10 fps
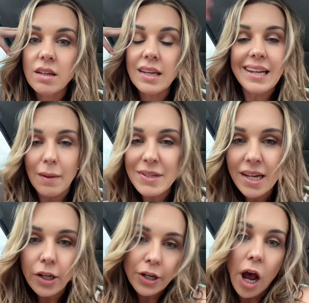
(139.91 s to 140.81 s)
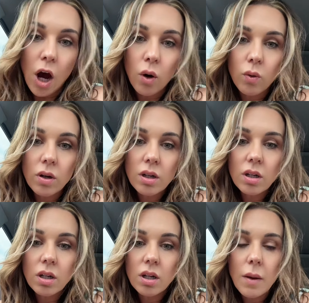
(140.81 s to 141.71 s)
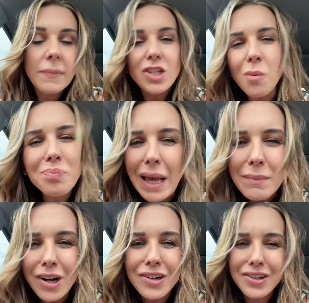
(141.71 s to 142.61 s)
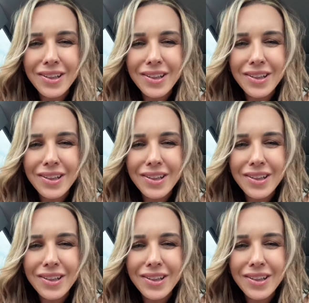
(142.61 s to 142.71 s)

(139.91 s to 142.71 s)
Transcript: And I'm gonna tell you no, but don't blame it on your